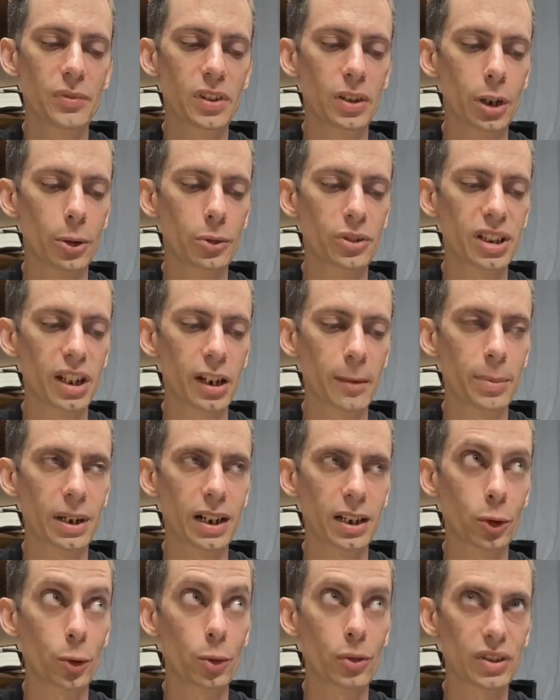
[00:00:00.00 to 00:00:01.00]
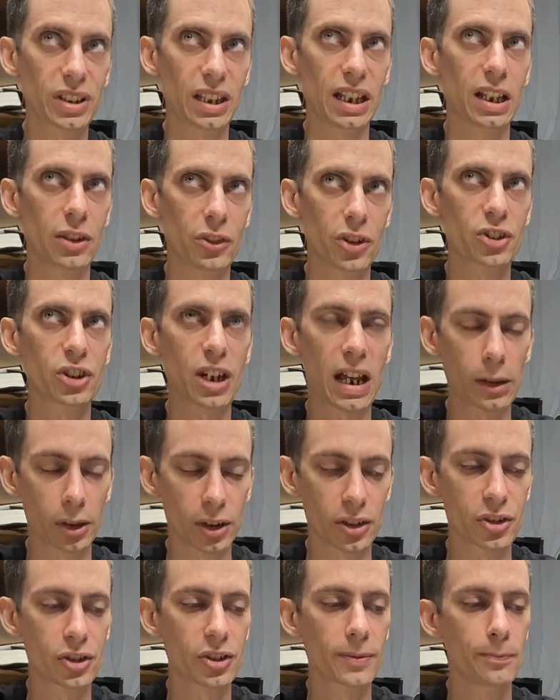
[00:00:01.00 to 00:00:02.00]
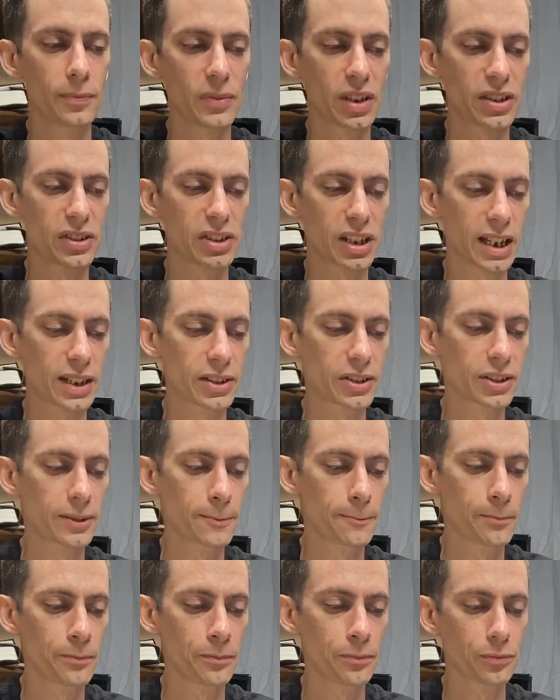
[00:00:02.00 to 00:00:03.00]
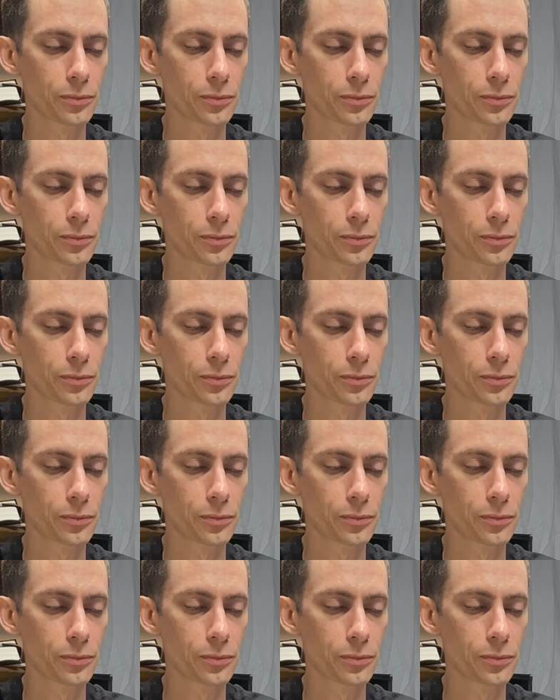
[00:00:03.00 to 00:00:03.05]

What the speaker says: 10 of Pentacles in the challenge is, yes,